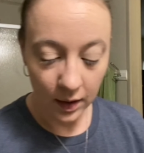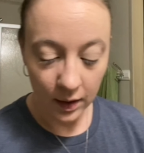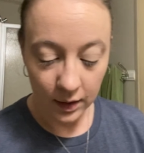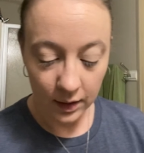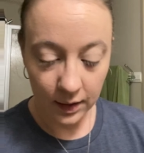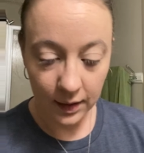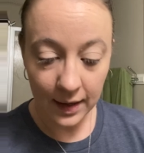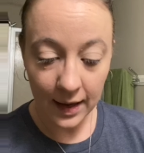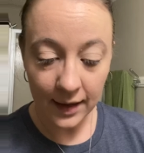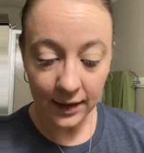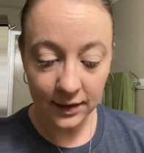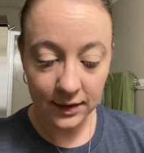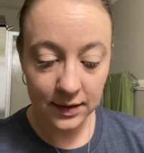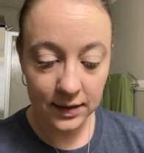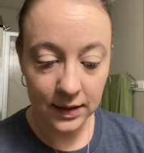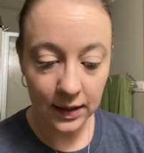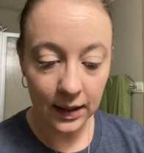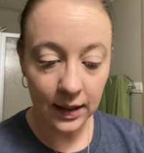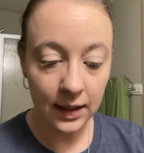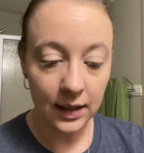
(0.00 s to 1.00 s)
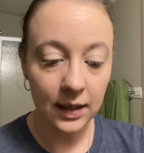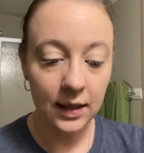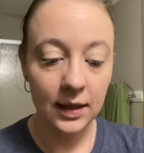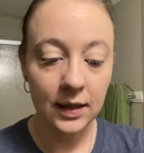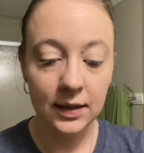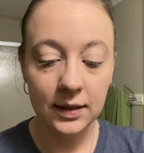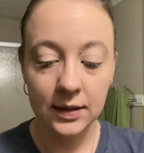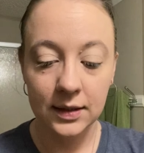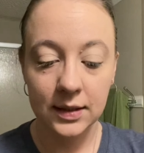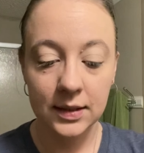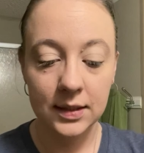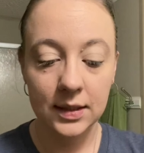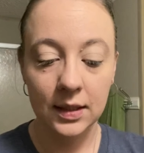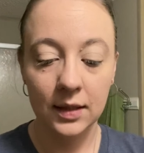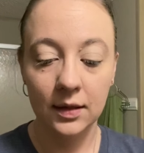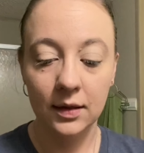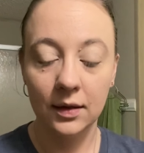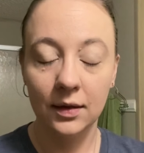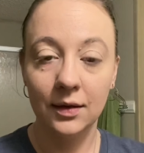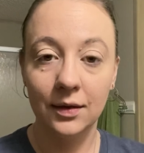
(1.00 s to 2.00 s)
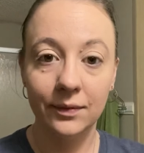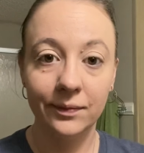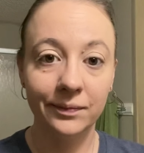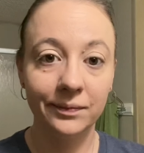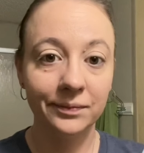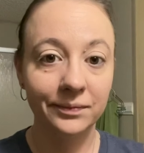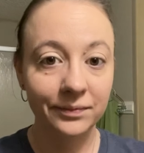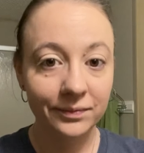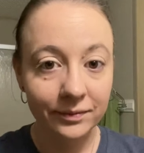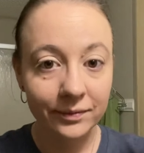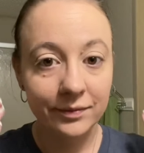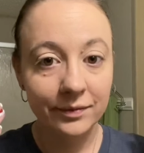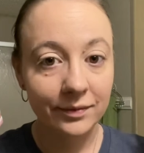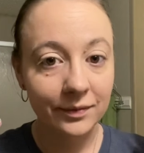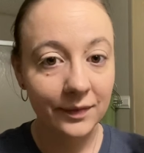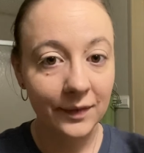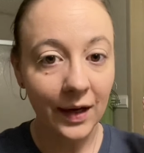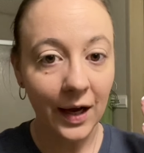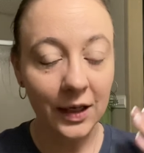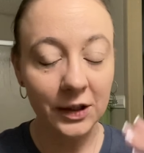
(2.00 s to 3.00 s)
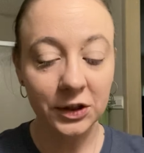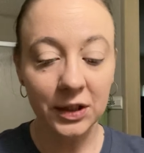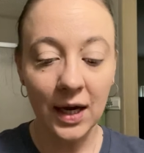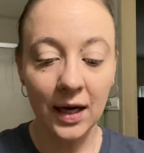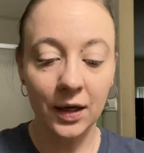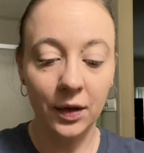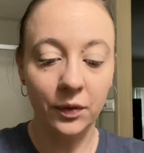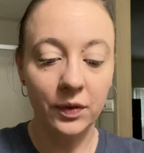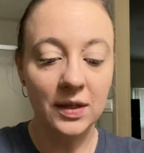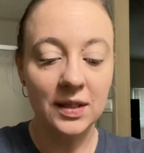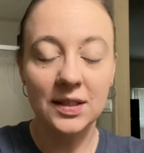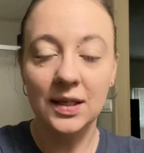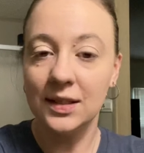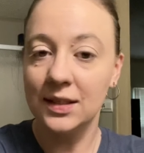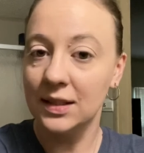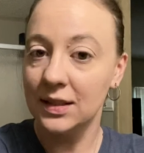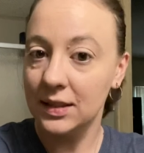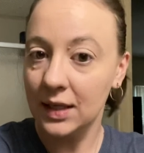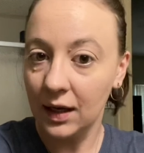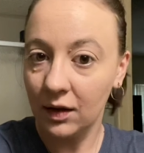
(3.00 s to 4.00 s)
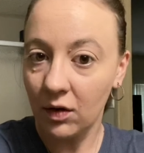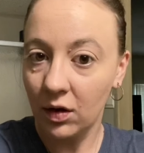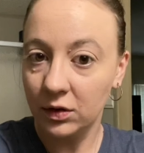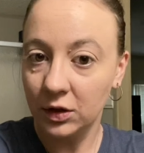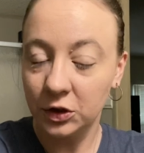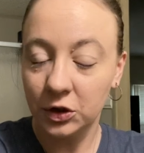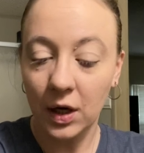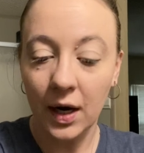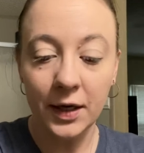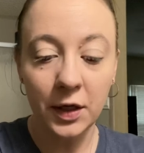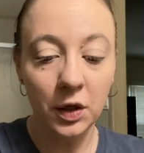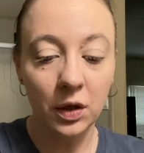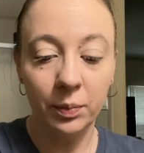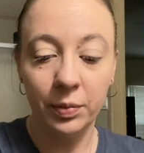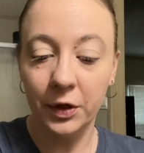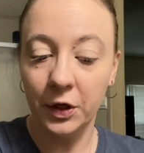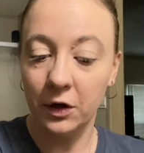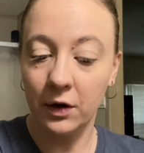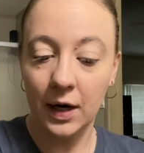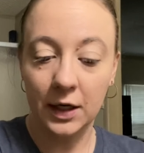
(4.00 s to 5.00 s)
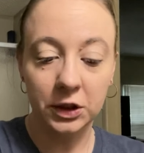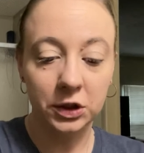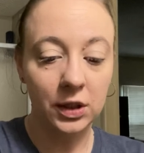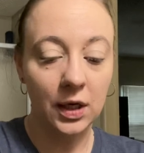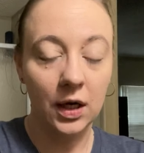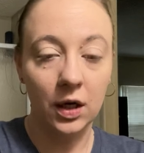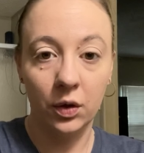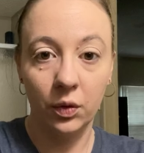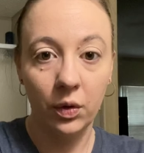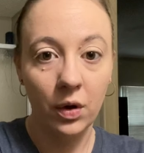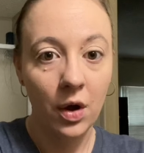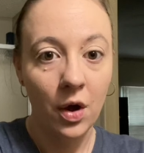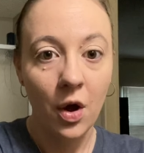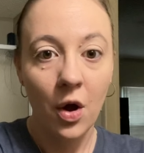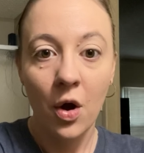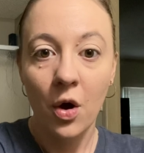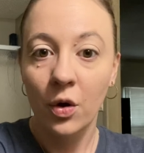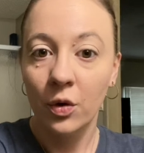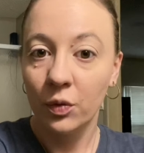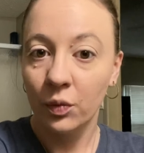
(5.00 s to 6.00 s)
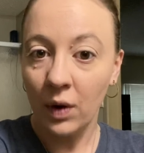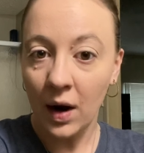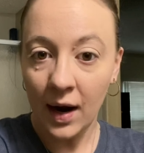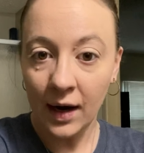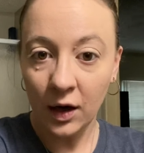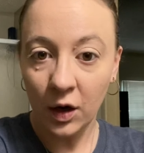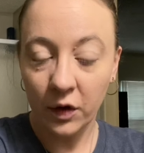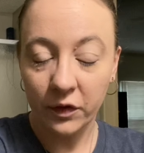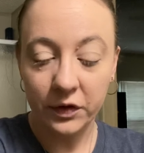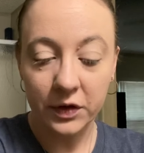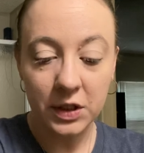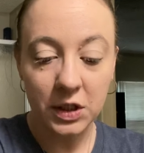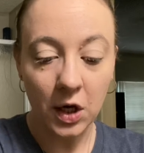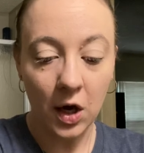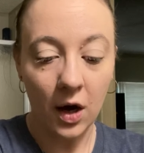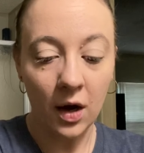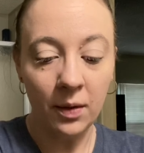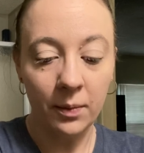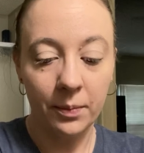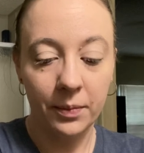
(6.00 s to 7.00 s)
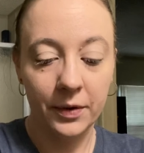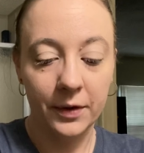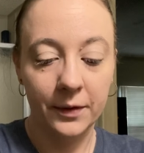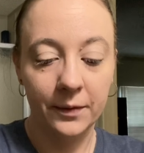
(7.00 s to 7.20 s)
Next is eyeshadow. This doesn't take long to dry. You can put your eyeshadow right over the top.